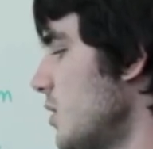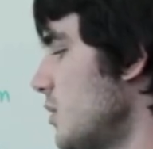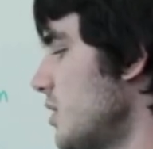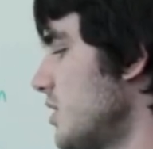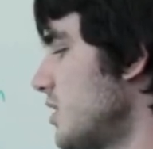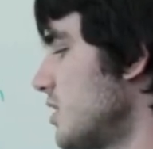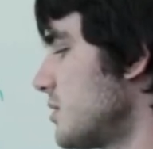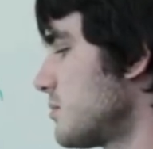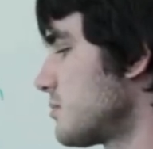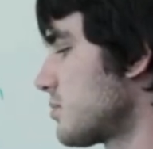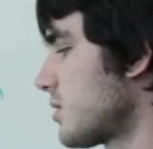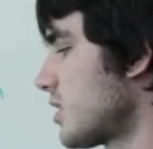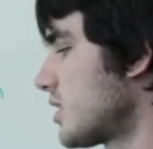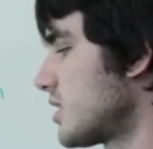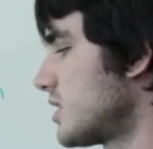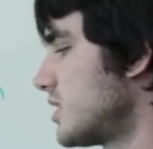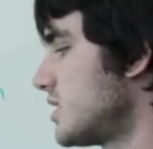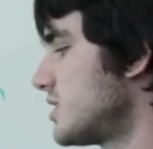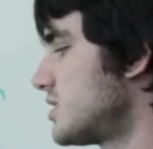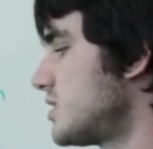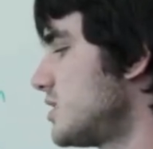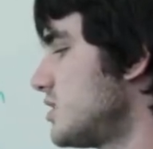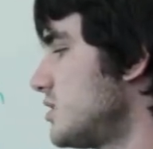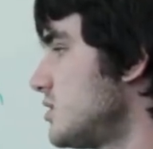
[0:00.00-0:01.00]
We then plug
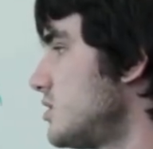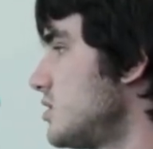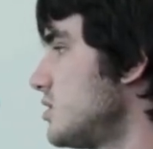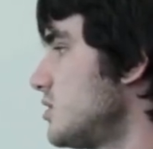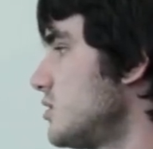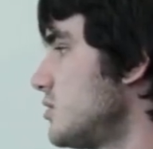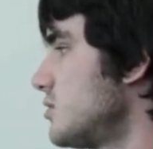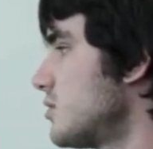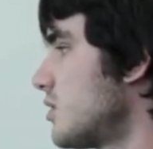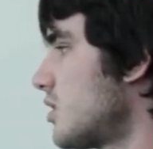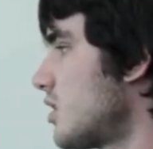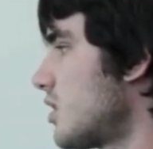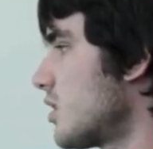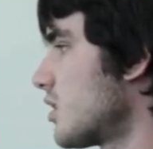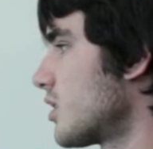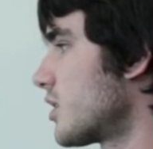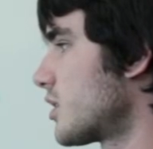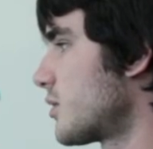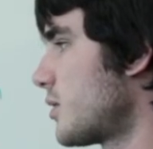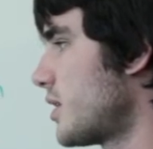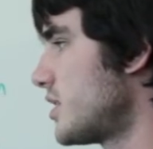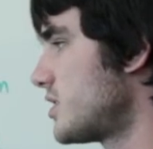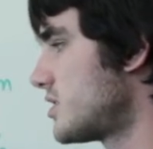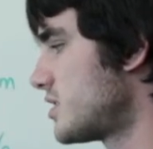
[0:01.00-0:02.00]
this into our
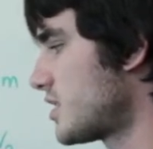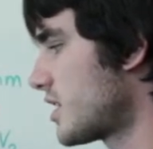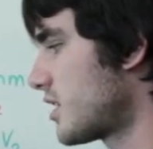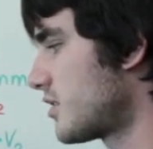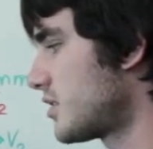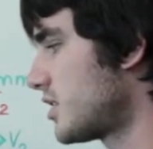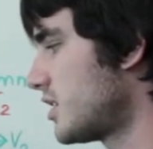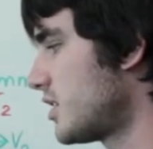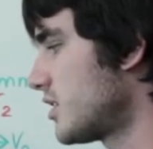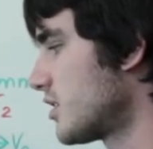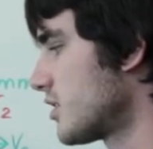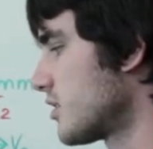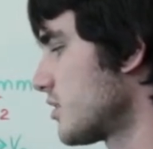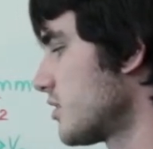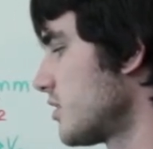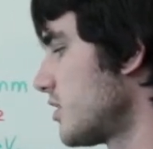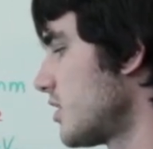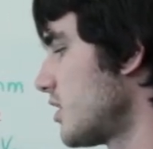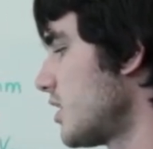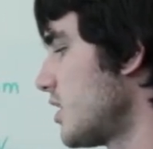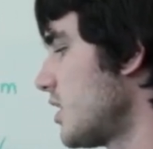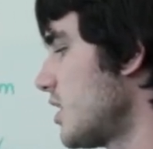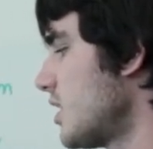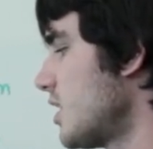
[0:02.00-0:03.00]
equation down here,
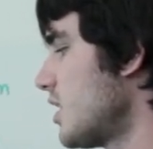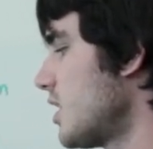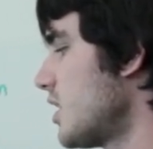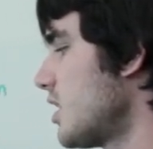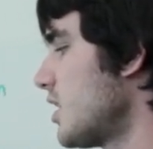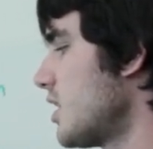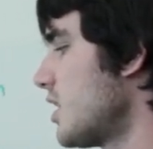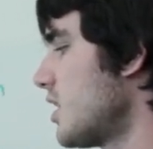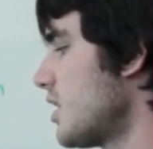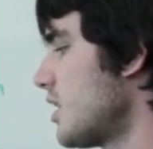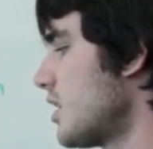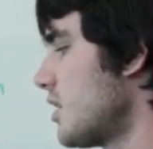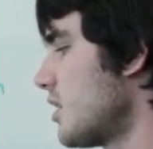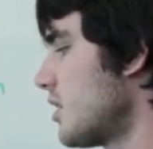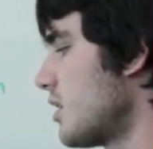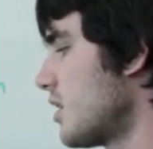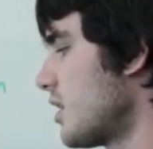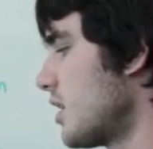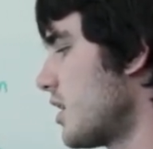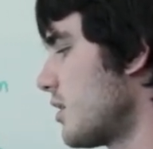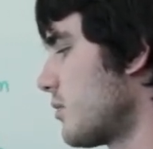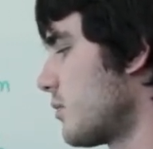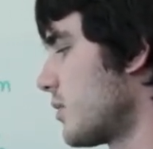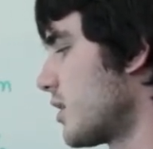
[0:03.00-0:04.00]

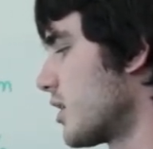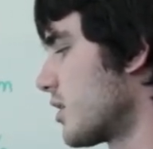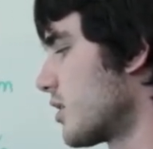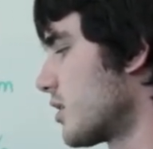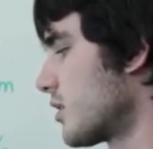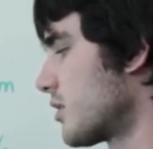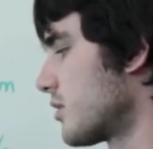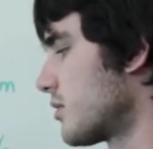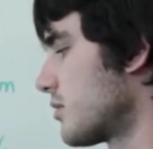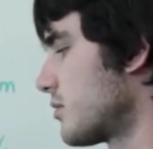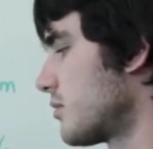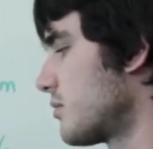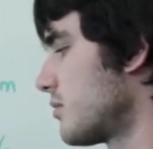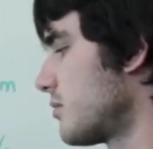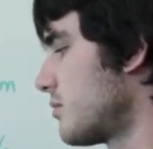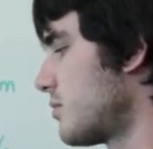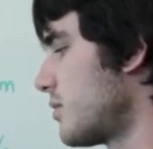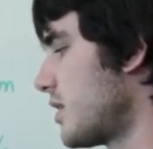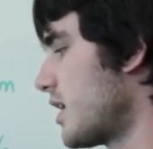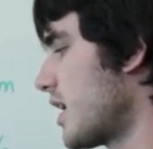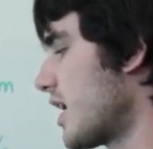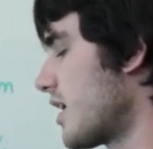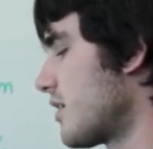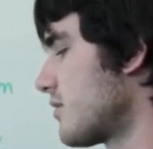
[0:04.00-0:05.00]
where
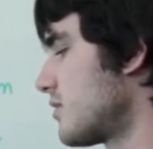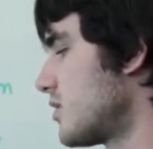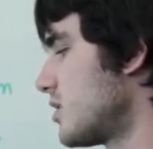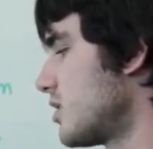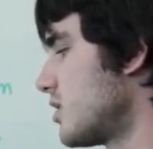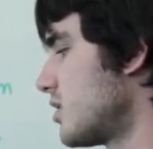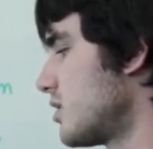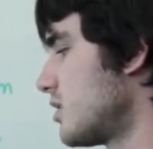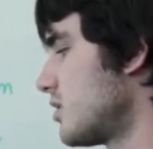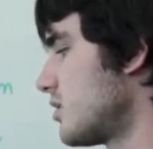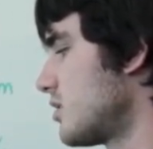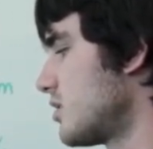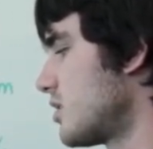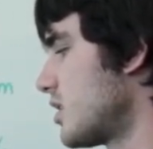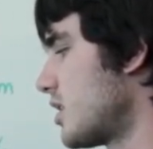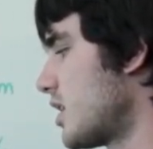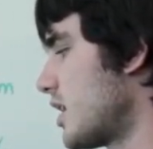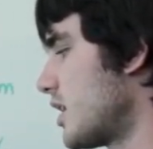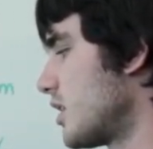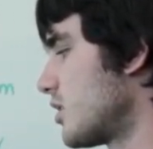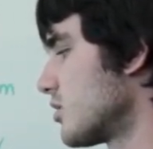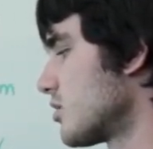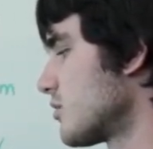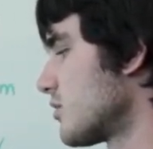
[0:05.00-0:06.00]
we have the
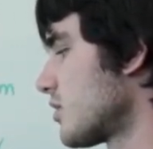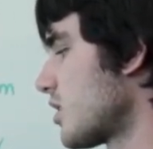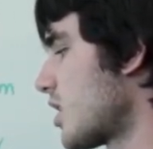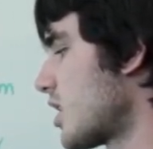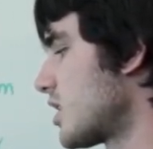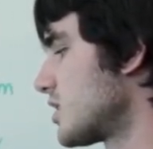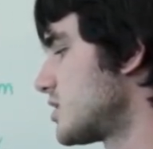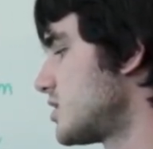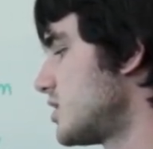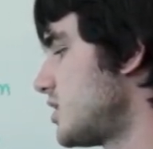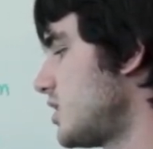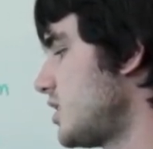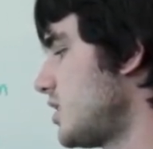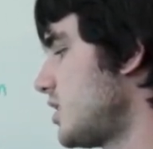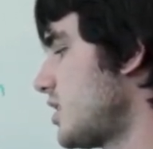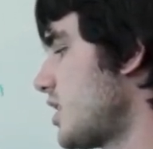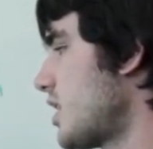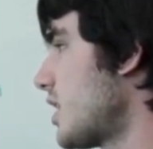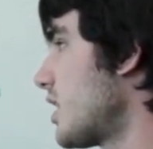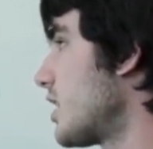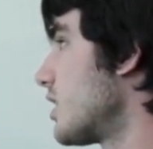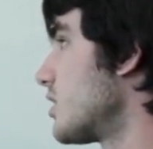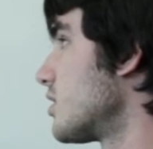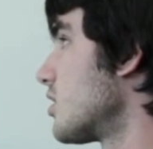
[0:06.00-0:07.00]
angular
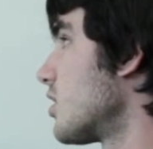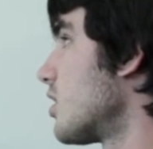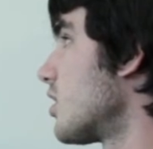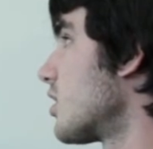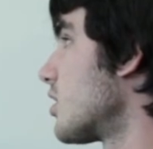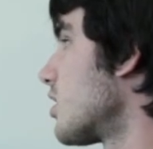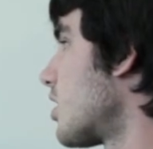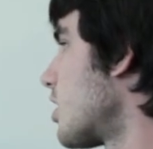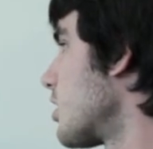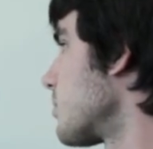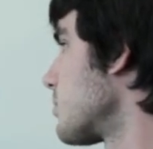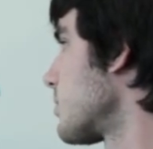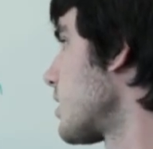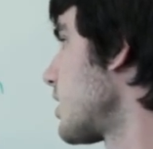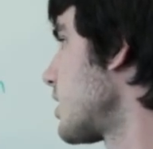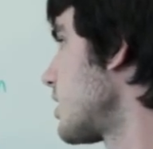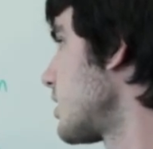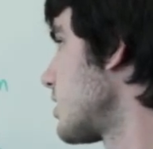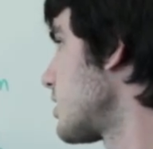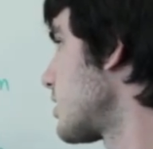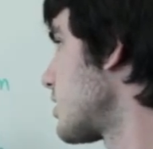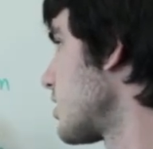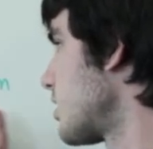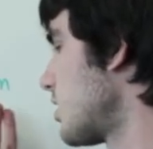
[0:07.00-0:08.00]
velocity and our arm
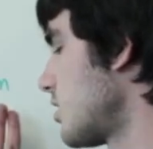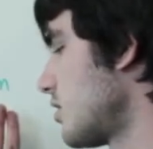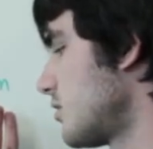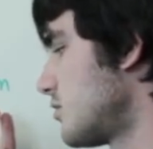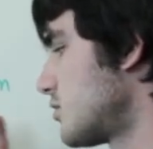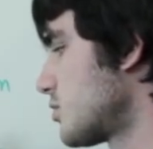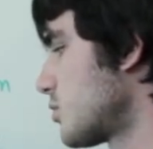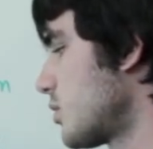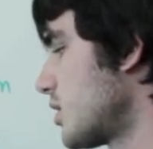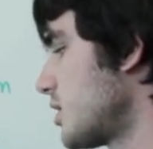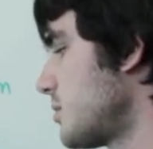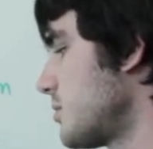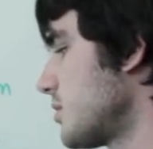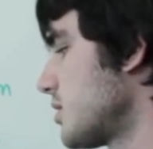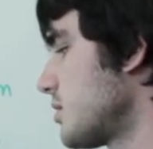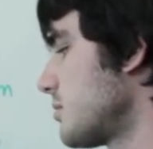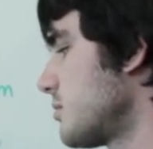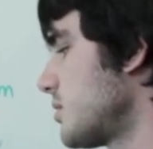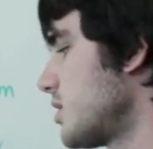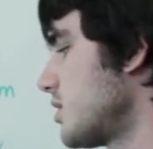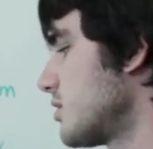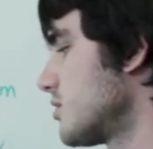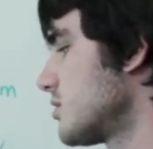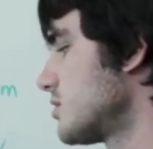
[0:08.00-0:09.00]
length of 20
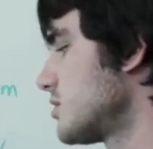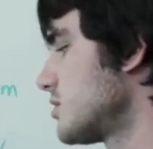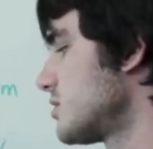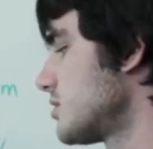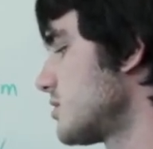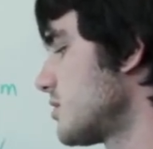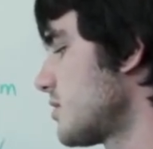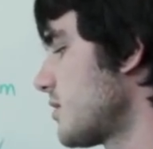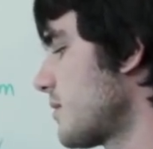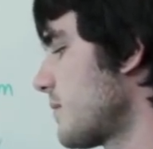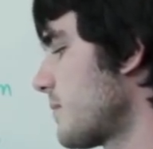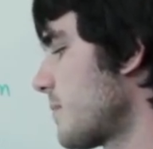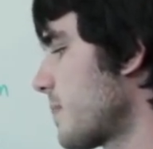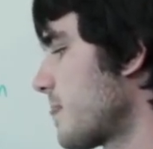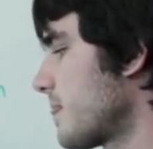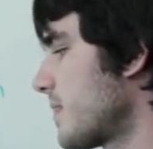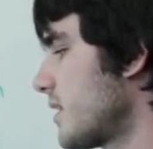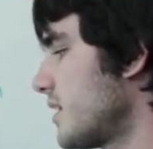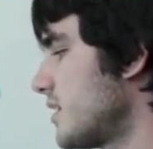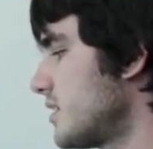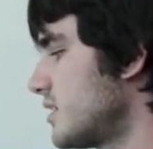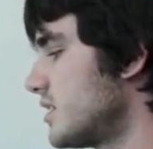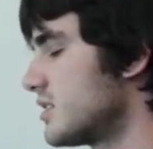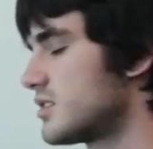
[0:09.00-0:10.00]
millimeters.
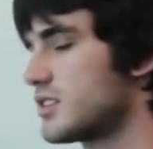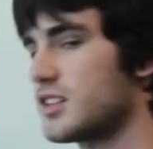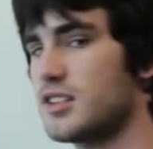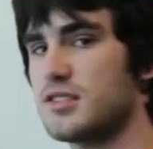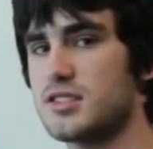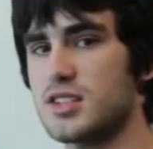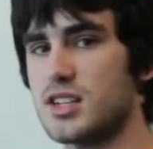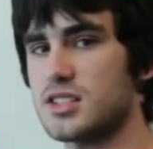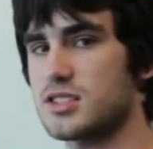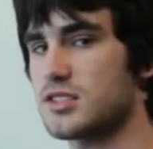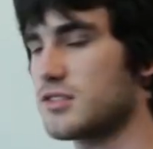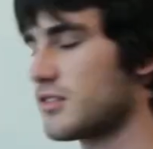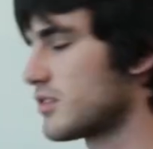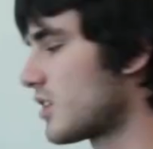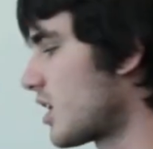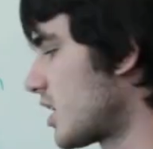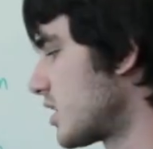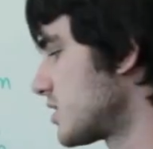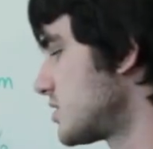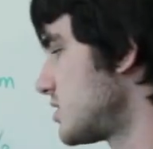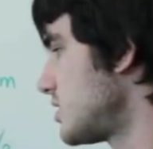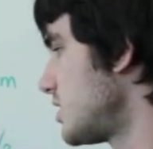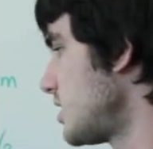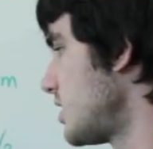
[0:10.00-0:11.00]
This gives us a
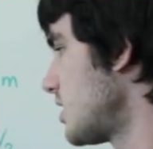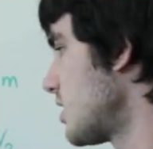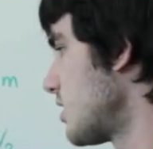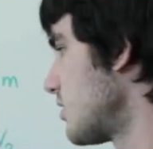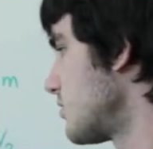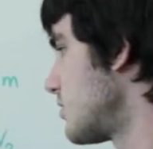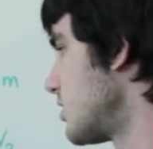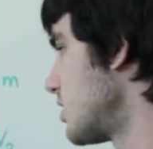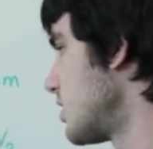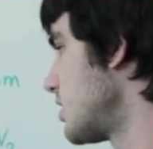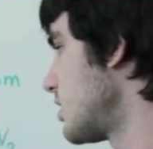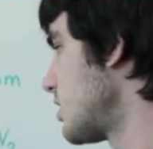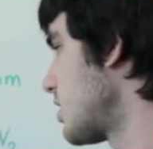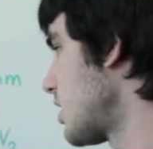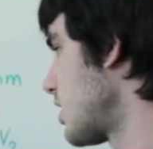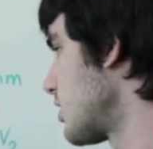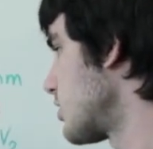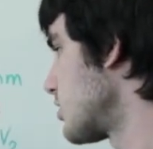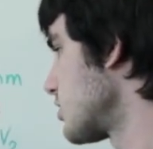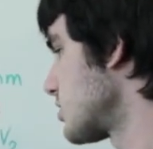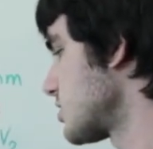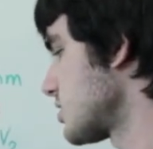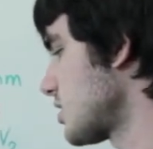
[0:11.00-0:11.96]
velocity of the other